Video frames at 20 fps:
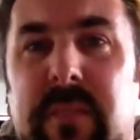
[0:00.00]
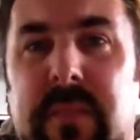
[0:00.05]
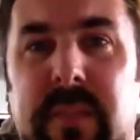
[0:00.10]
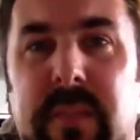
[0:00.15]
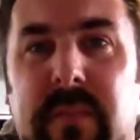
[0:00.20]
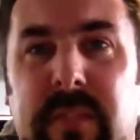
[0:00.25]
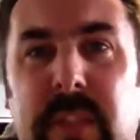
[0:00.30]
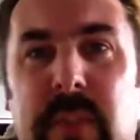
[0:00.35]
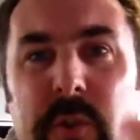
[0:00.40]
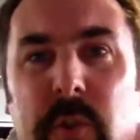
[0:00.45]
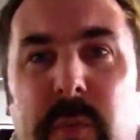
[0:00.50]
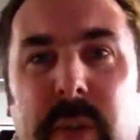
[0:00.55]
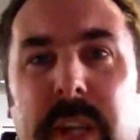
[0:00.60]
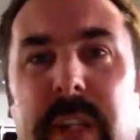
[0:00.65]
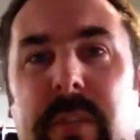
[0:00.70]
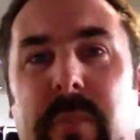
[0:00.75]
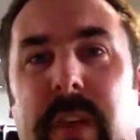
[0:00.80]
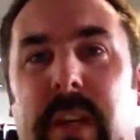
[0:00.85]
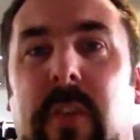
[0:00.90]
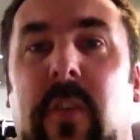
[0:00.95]
Social media
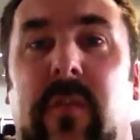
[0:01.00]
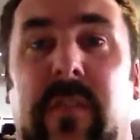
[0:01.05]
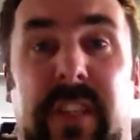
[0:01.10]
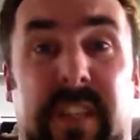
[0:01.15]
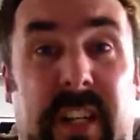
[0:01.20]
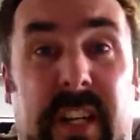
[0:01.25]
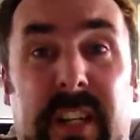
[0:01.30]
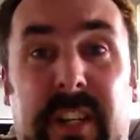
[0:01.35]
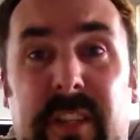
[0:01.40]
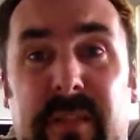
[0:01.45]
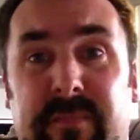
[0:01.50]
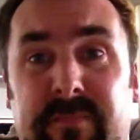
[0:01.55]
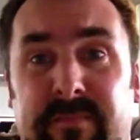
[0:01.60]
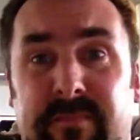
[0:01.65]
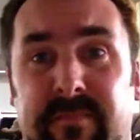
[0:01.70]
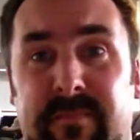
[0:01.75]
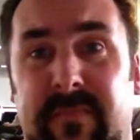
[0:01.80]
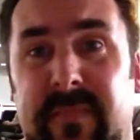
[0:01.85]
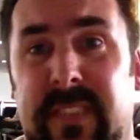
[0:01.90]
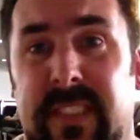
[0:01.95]
is about conversation.
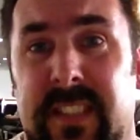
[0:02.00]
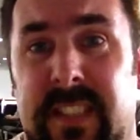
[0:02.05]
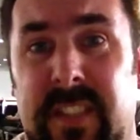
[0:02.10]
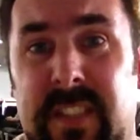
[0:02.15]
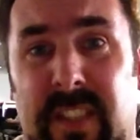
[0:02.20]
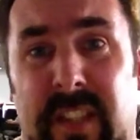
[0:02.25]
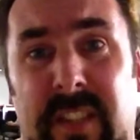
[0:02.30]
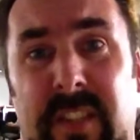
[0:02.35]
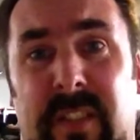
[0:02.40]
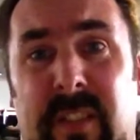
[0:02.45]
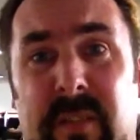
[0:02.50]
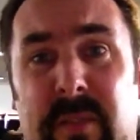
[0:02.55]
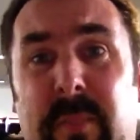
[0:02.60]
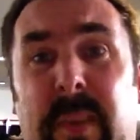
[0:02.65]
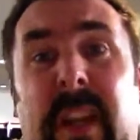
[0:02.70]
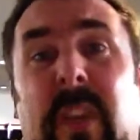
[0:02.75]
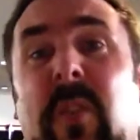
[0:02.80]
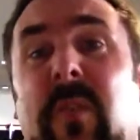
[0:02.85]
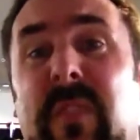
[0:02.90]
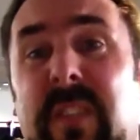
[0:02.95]
It's
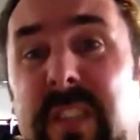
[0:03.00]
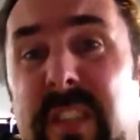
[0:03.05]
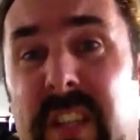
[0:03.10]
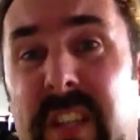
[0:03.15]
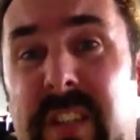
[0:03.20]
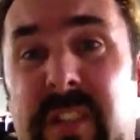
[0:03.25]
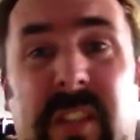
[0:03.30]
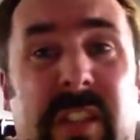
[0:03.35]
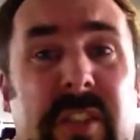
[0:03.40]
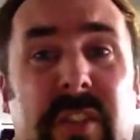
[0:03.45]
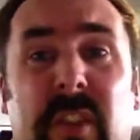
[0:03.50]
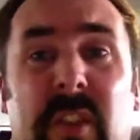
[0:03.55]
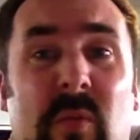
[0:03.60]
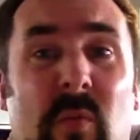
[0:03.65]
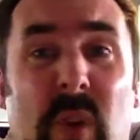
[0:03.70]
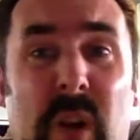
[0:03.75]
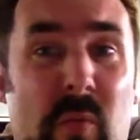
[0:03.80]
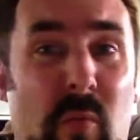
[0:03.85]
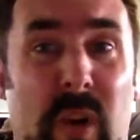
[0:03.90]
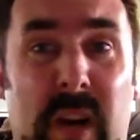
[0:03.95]
about conversation. It's not a
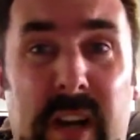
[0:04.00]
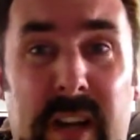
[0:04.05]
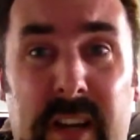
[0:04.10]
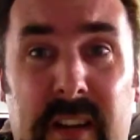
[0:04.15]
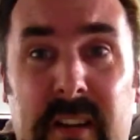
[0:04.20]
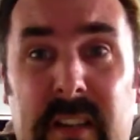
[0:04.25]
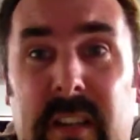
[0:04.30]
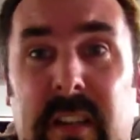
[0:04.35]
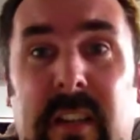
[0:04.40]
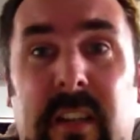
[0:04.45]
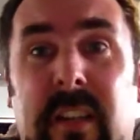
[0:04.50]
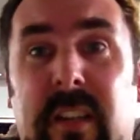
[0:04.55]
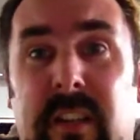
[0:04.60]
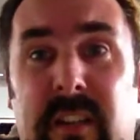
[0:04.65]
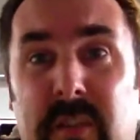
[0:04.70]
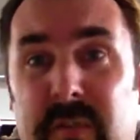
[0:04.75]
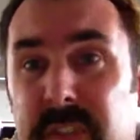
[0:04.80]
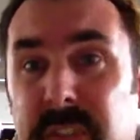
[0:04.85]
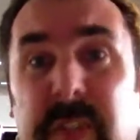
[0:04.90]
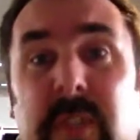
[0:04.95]
one-way.
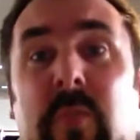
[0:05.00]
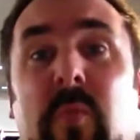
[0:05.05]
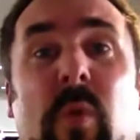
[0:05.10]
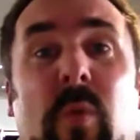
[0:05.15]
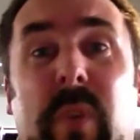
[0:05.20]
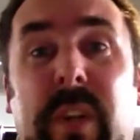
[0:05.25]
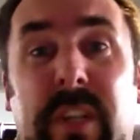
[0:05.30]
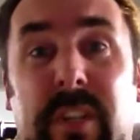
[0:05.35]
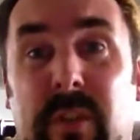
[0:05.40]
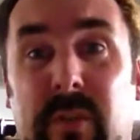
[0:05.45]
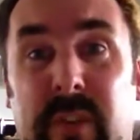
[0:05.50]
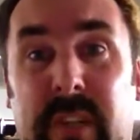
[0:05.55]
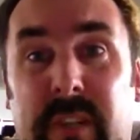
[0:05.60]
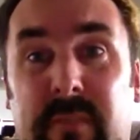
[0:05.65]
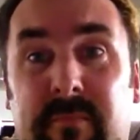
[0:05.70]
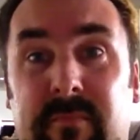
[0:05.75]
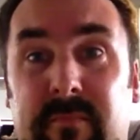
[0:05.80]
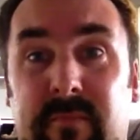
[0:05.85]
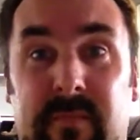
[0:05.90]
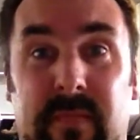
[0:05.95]
This is what we're doing.
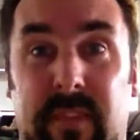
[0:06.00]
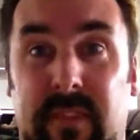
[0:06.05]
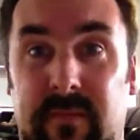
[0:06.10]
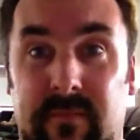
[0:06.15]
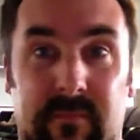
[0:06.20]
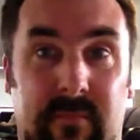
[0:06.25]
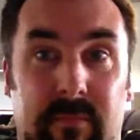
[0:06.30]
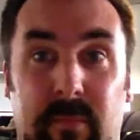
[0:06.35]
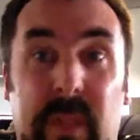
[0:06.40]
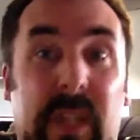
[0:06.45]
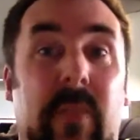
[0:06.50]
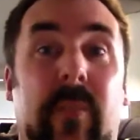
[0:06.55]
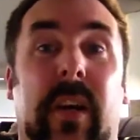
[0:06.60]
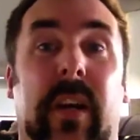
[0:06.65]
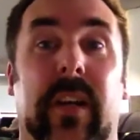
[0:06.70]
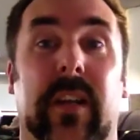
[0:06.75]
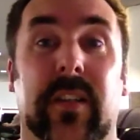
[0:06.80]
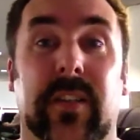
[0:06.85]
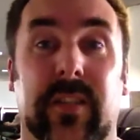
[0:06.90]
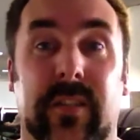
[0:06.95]
Be
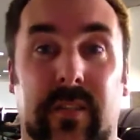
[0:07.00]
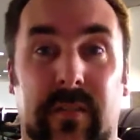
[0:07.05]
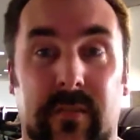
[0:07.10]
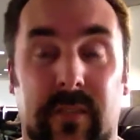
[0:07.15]
amazed.